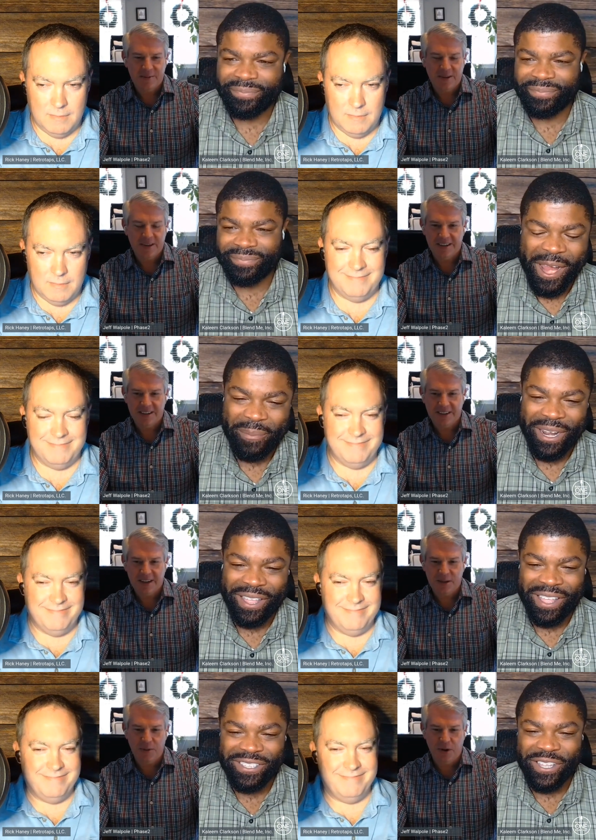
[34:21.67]
Speaker 1: you, man. All right,
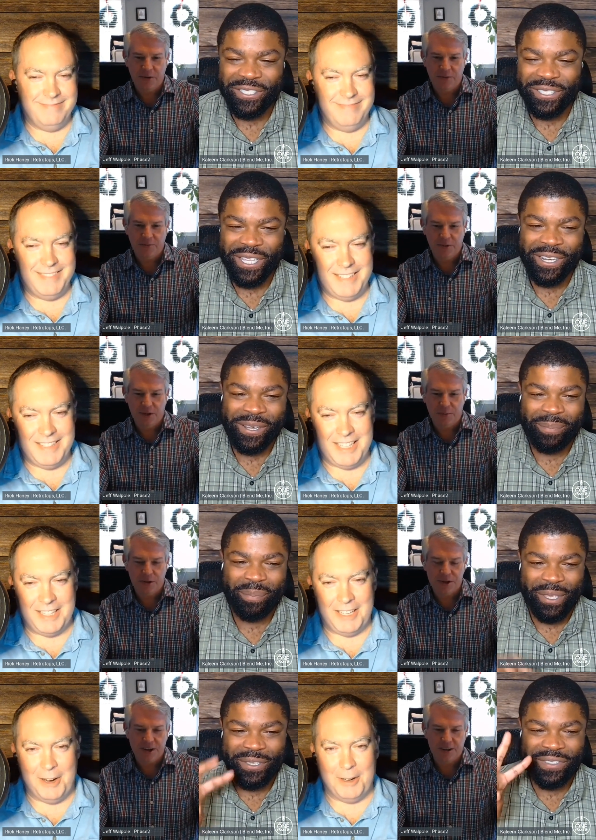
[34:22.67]
man. I'll talk to you later.
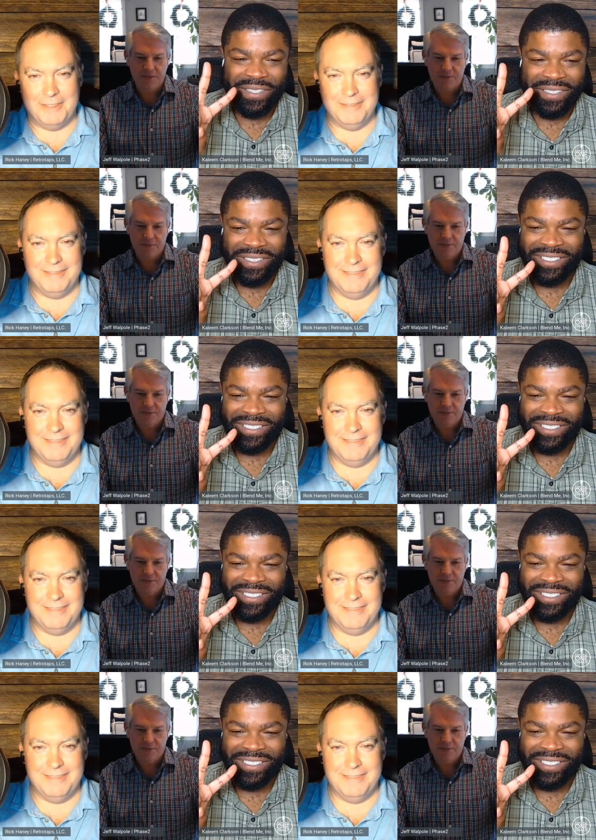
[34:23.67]
Peace.